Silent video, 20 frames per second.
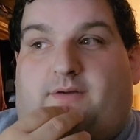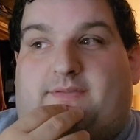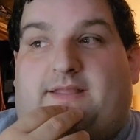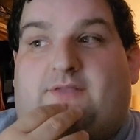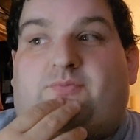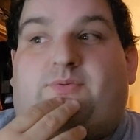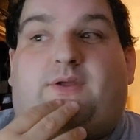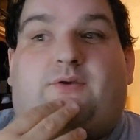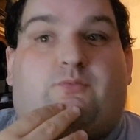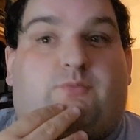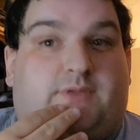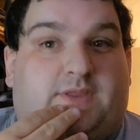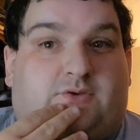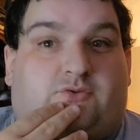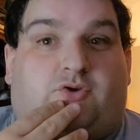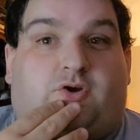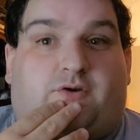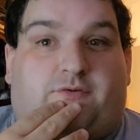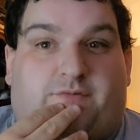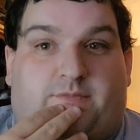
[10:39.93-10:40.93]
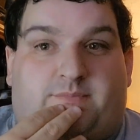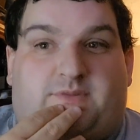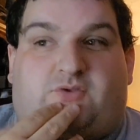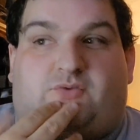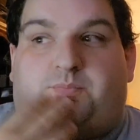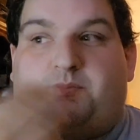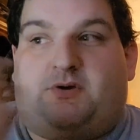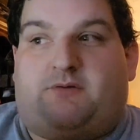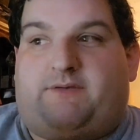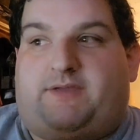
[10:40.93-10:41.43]
And that's what I really took from
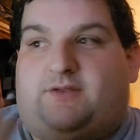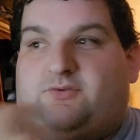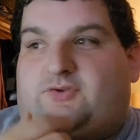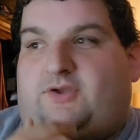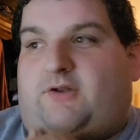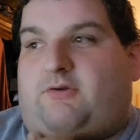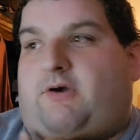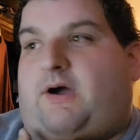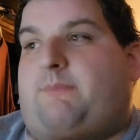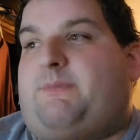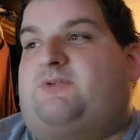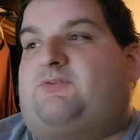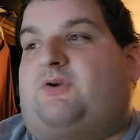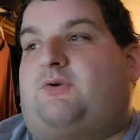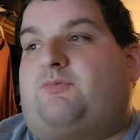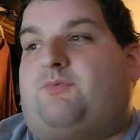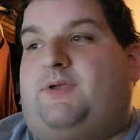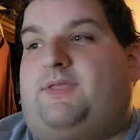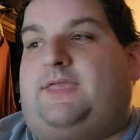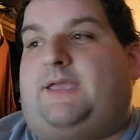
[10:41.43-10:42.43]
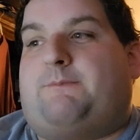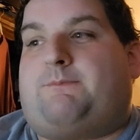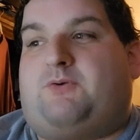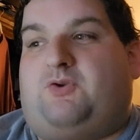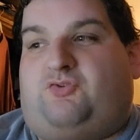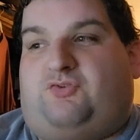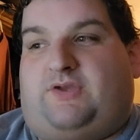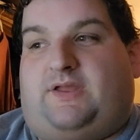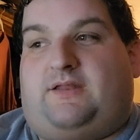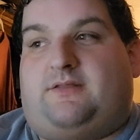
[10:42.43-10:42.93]
this movie in general, how much I really
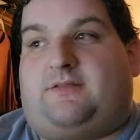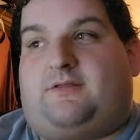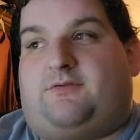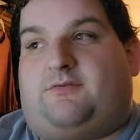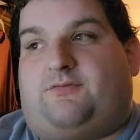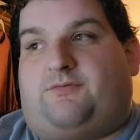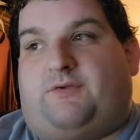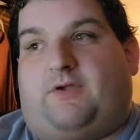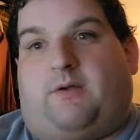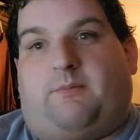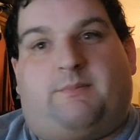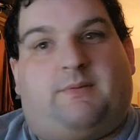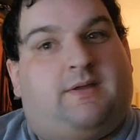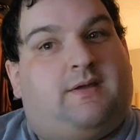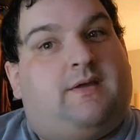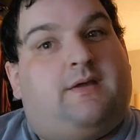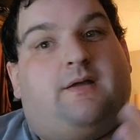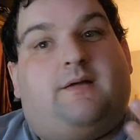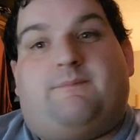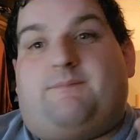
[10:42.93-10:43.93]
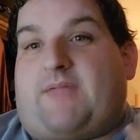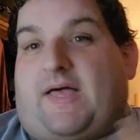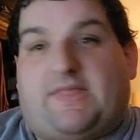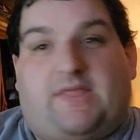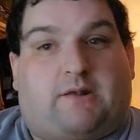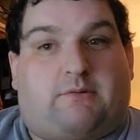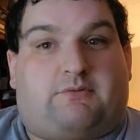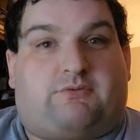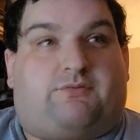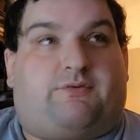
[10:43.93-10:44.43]
appreciated this film. I
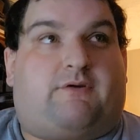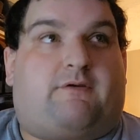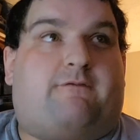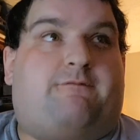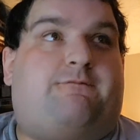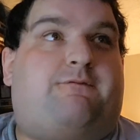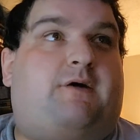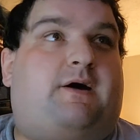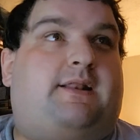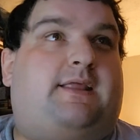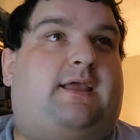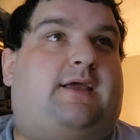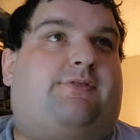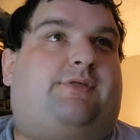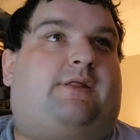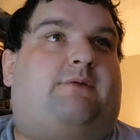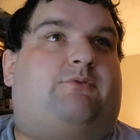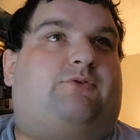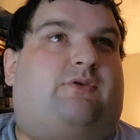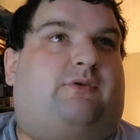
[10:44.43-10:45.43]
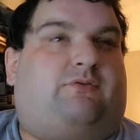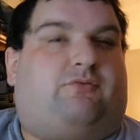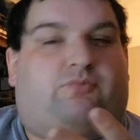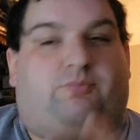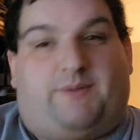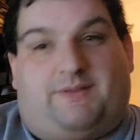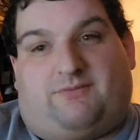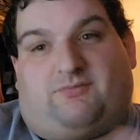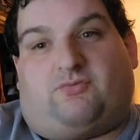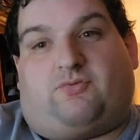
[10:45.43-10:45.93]
thought it was very funny. I thought it was a
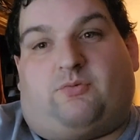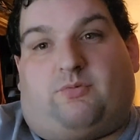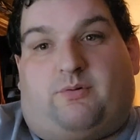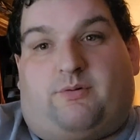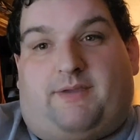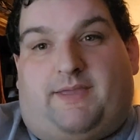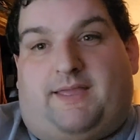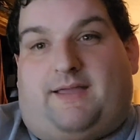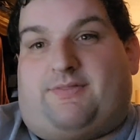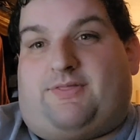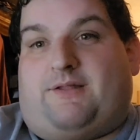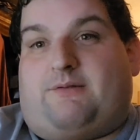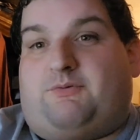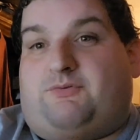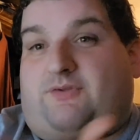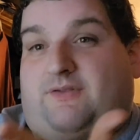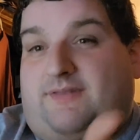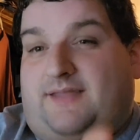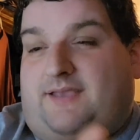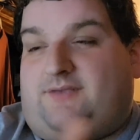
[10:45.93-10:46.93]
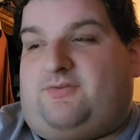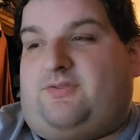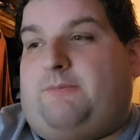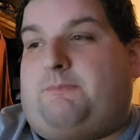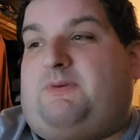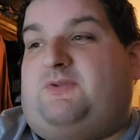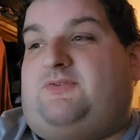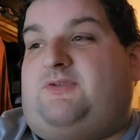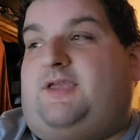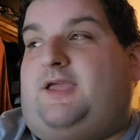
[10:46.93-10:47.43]
sweet story. I thought it was a nicely
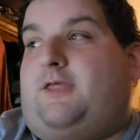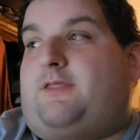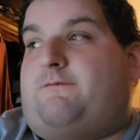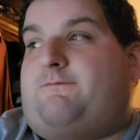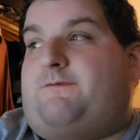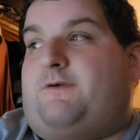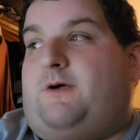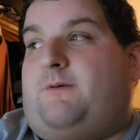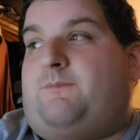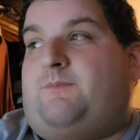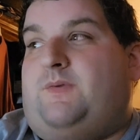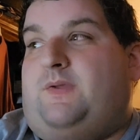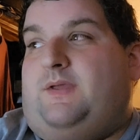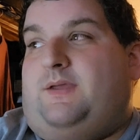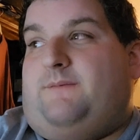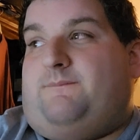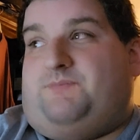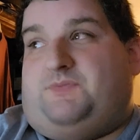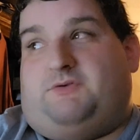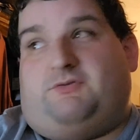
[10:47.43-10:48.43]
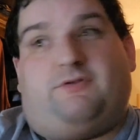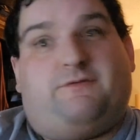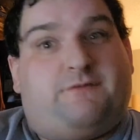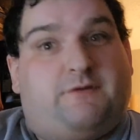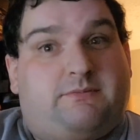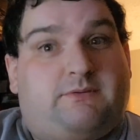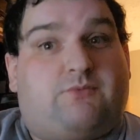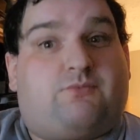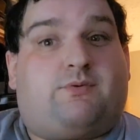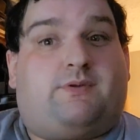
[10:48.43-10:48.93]
put together film. It was a
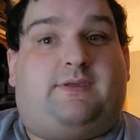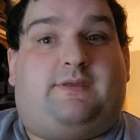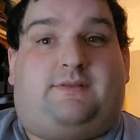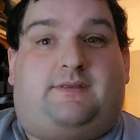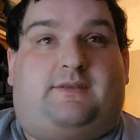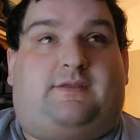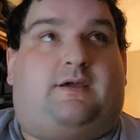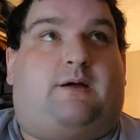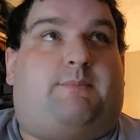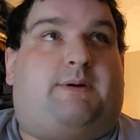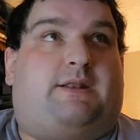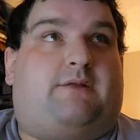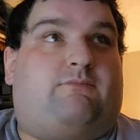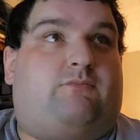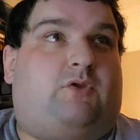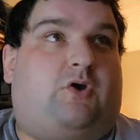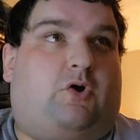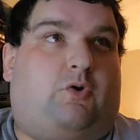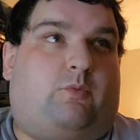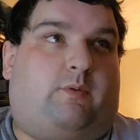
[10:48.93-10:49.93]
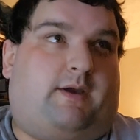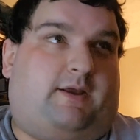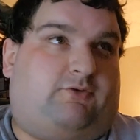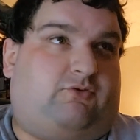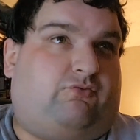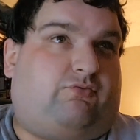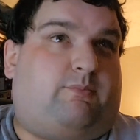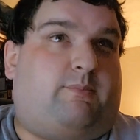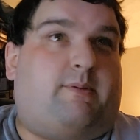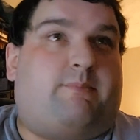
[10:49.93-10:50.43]
film that really did come out of nowhere. I
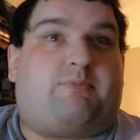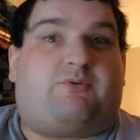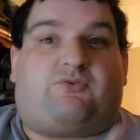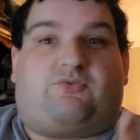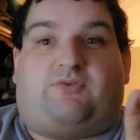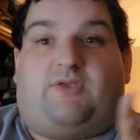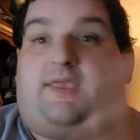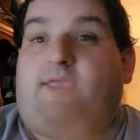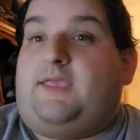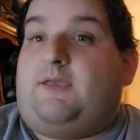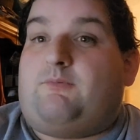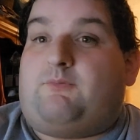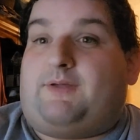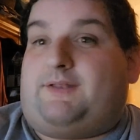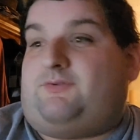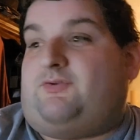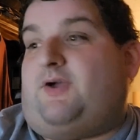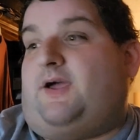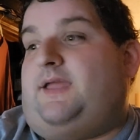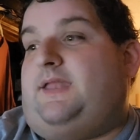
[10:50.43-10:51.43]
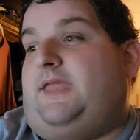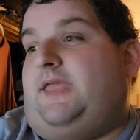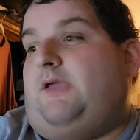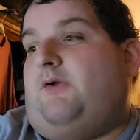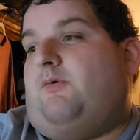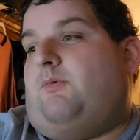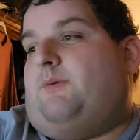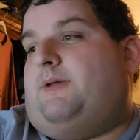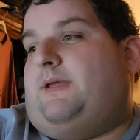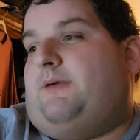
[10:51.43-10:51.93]
just remember seeing it at Giant
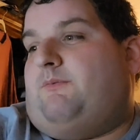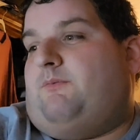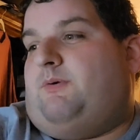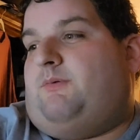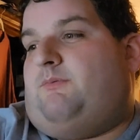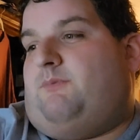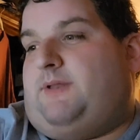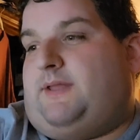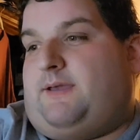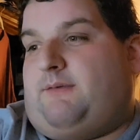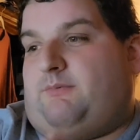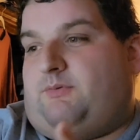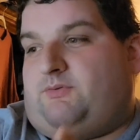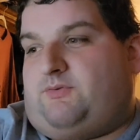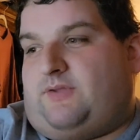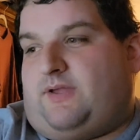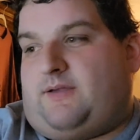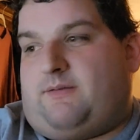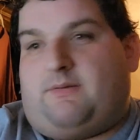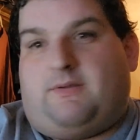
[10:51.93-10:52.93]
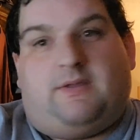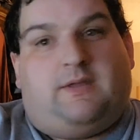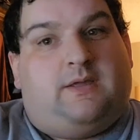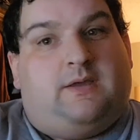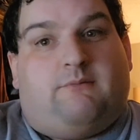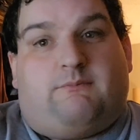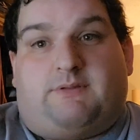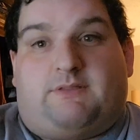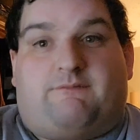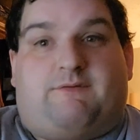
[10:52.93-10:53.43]
Eagle when the
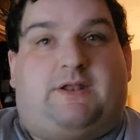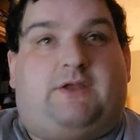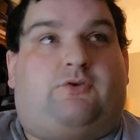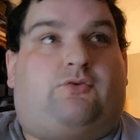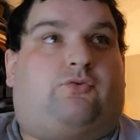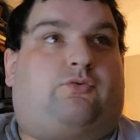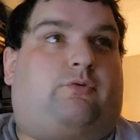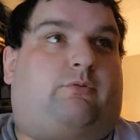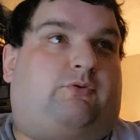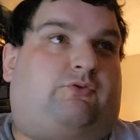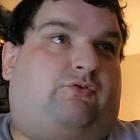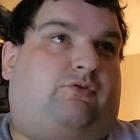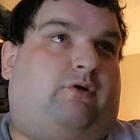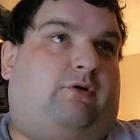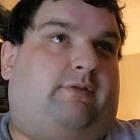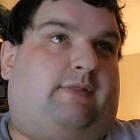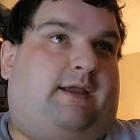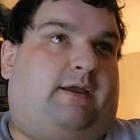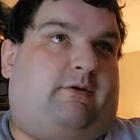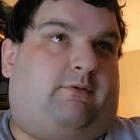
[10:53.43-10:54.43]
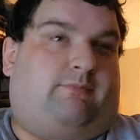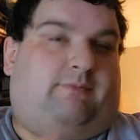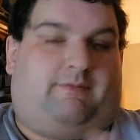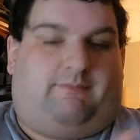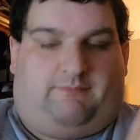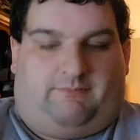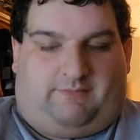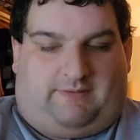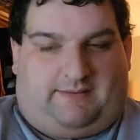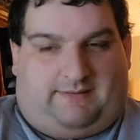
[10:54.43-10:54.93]
video store was still there.
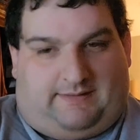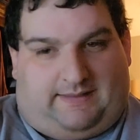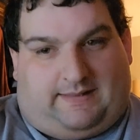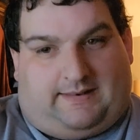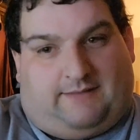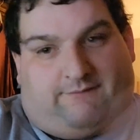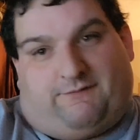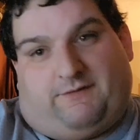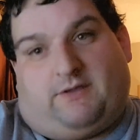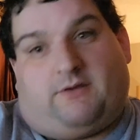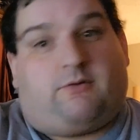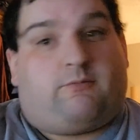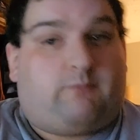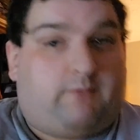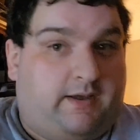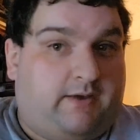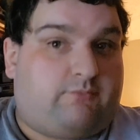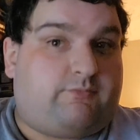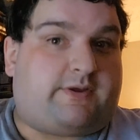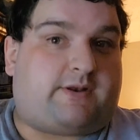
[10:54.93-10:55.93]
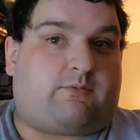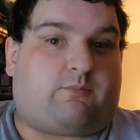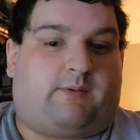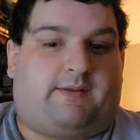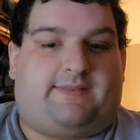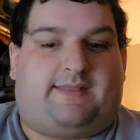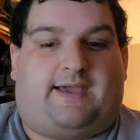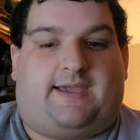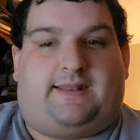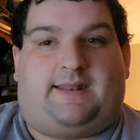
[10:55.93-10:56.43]
And I figured, I'll rent it
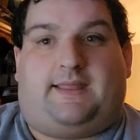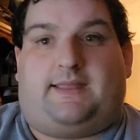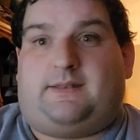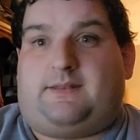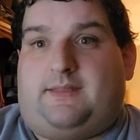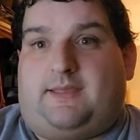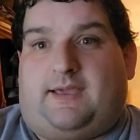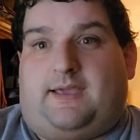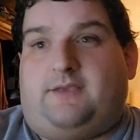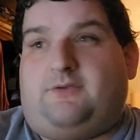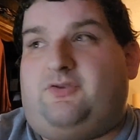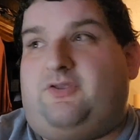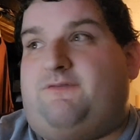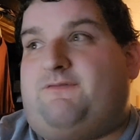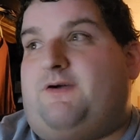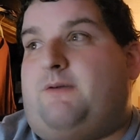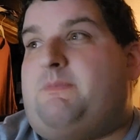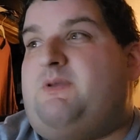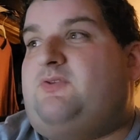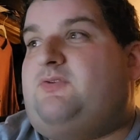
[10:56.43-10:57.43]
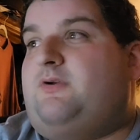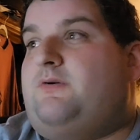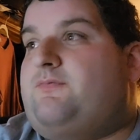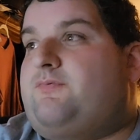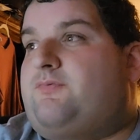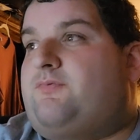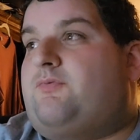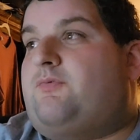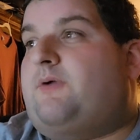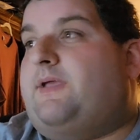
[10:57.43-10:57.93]
one night. And I actually found
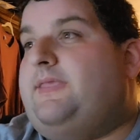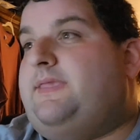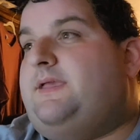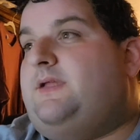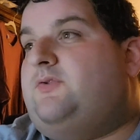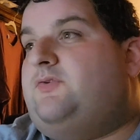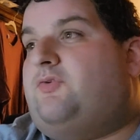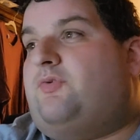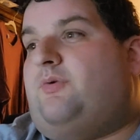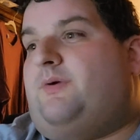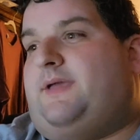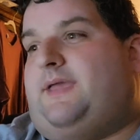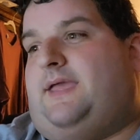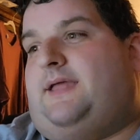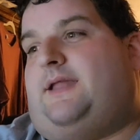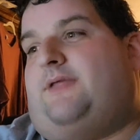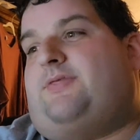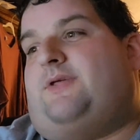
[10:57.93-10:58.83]
myself really enjoying it.